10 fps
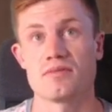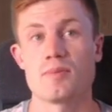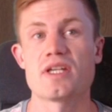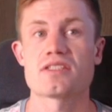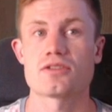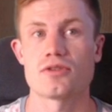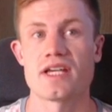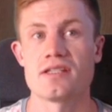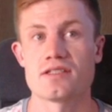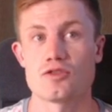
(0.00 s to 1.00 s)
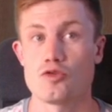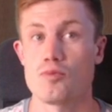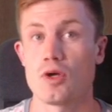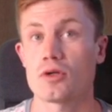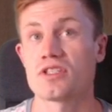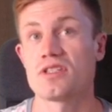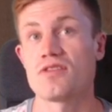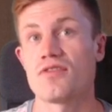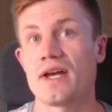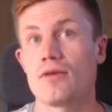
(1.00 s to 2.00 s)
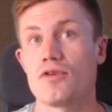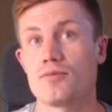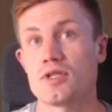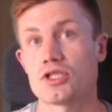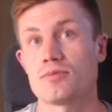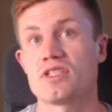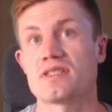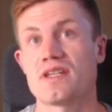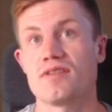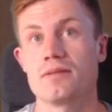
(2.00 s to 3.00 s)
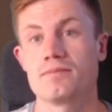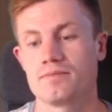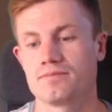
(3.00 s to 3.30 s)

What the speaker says: The best try is to block the d-file with bishop d7.